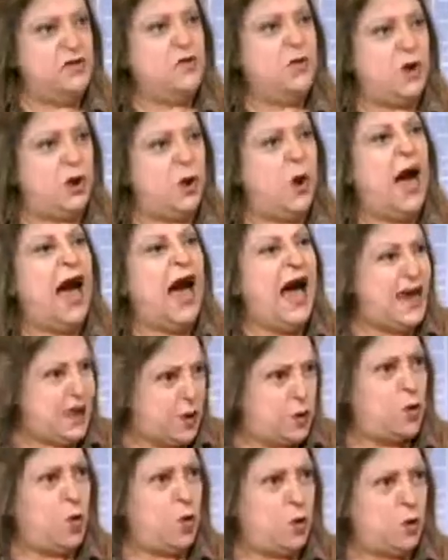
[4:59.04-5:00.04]

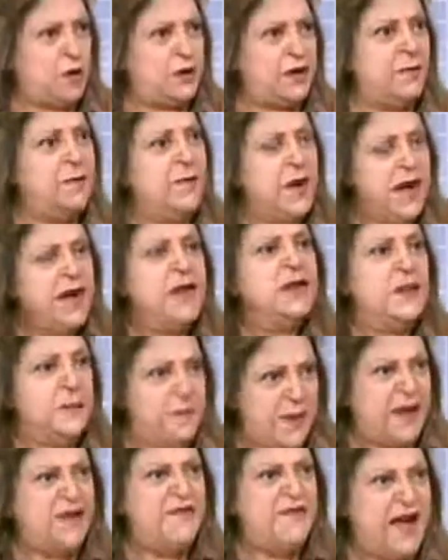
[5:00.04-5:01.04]
I call
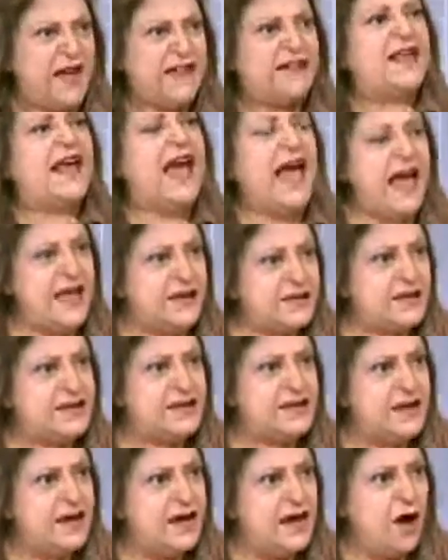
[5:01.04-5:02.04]
them, the big fat
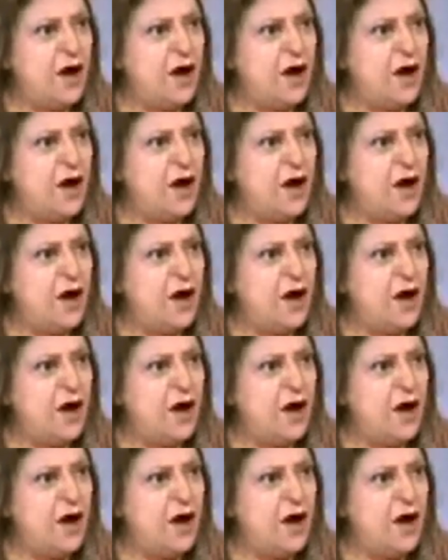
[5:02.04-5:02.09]
cats